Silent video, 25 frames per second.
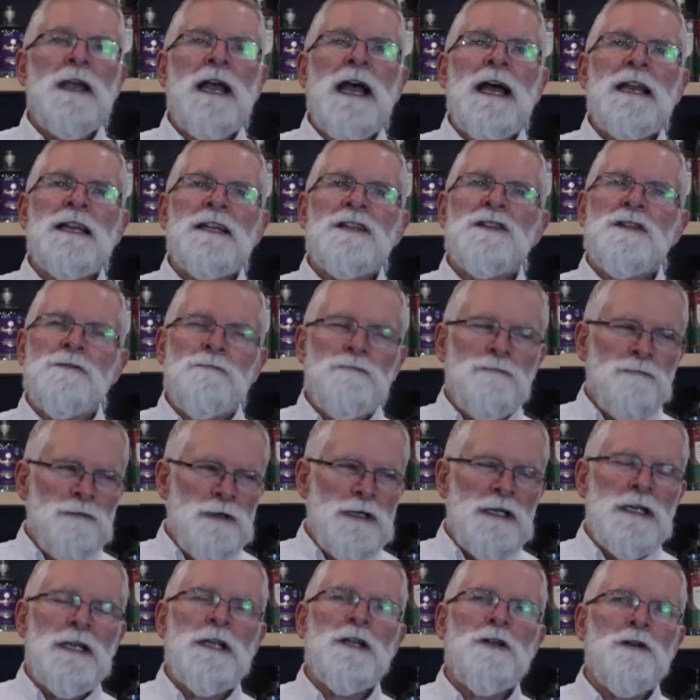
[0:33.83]
And it's a
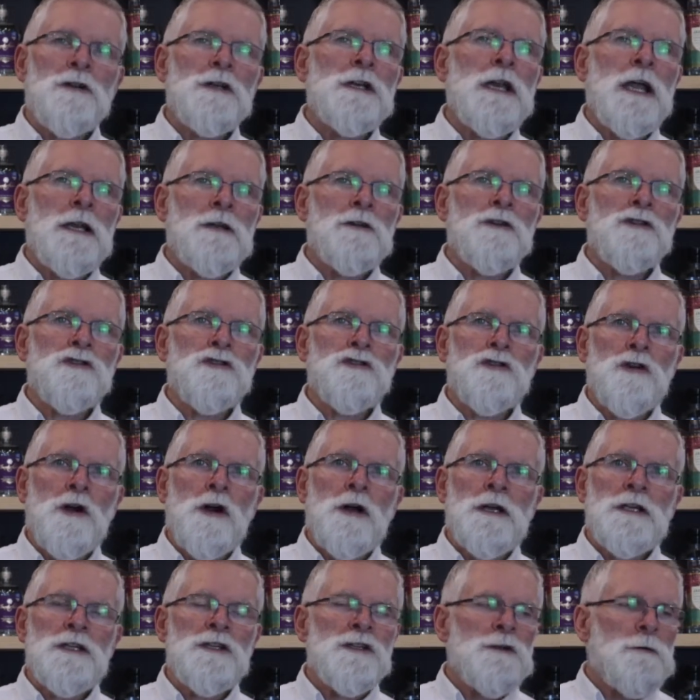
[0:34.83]
really good London
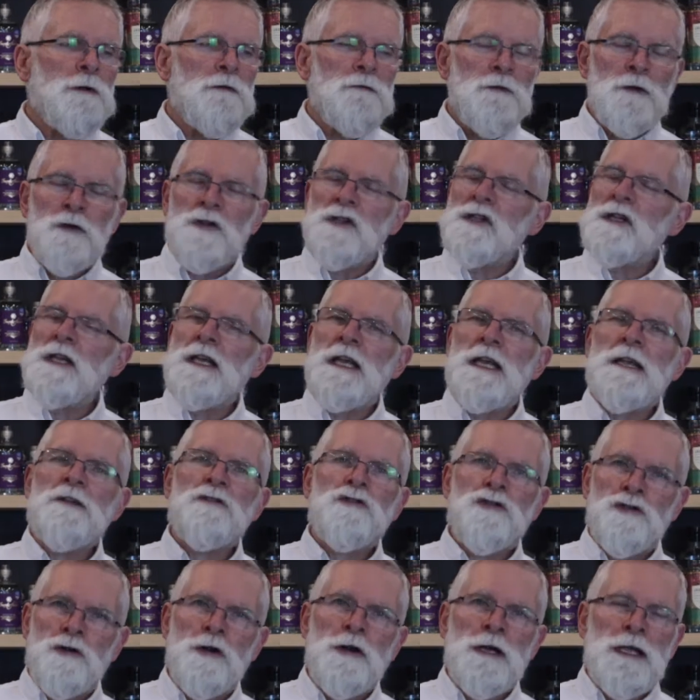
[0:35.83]
Dry, so if you see
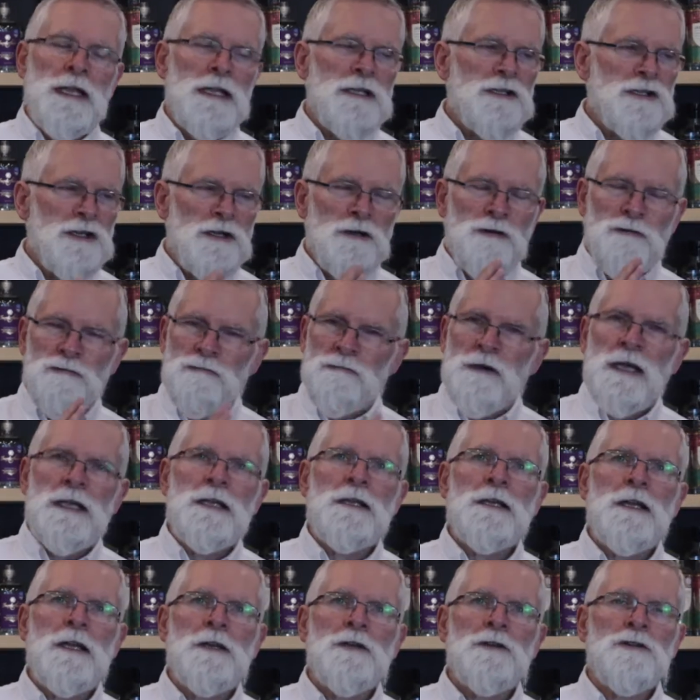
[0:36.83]
it, try it. It's a
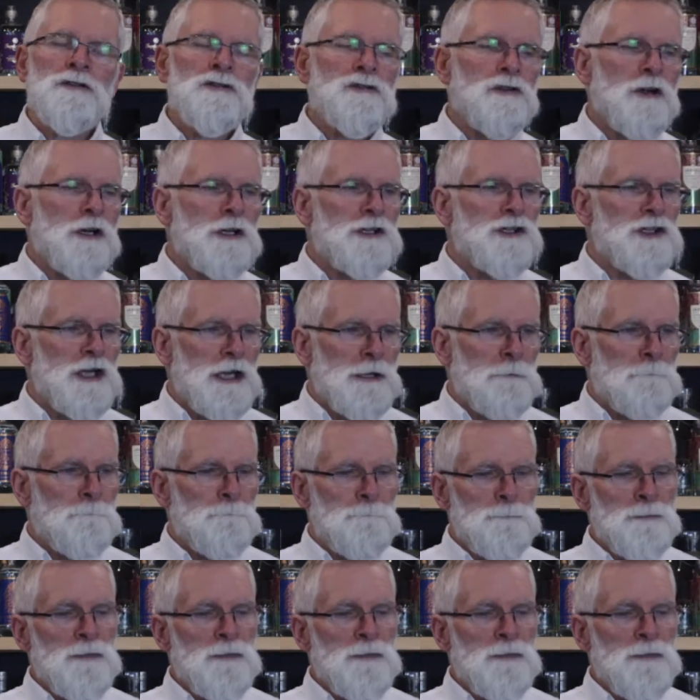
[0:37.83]
great London Dry gin.